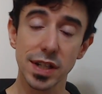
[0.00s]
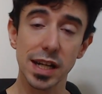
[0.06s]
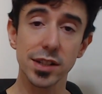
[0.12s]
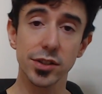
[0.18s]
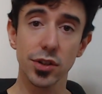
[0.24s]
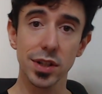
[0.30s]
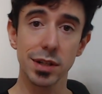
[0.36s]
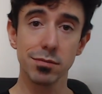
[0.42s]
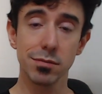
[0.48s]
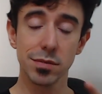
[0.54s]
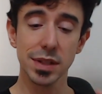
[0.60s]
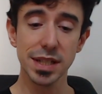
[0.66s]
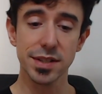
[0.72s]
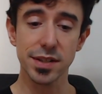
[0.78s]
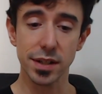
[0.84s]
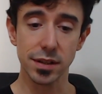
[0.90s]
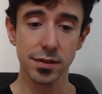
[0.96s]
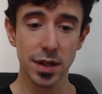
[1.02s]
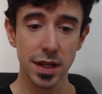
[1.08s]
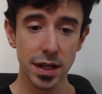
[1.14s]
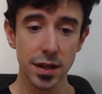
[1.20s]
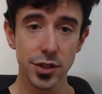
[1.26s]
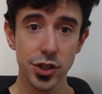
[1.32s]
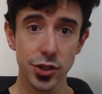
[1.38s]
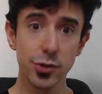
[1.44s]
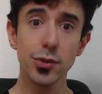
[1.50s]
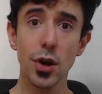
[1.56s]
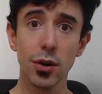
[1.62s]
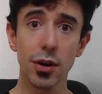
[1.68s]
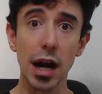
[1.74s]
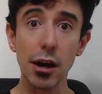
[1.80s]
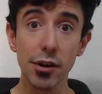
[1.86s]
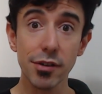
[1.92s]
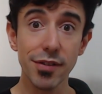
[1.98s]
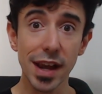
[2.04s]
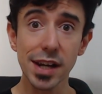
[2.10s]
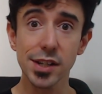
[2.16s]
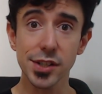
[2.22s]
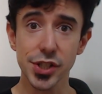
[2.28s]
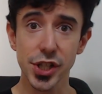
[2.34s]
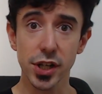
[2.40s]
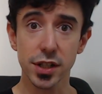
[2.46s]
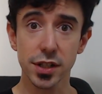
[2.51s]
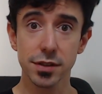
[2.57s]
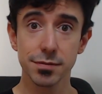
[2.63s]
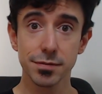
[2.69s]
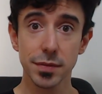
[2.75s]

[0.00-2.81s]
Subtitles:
And I told him, listen, do you know Gary Vaynerchuk?